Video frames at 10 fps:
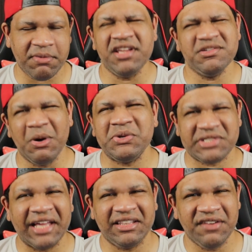but he's
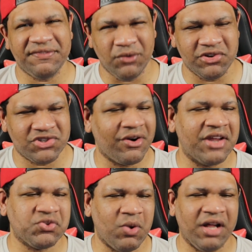most likely a 4-star
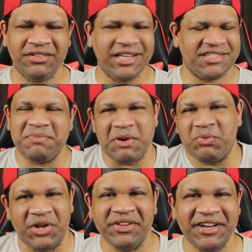as well. Let's be
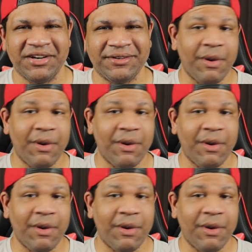real here.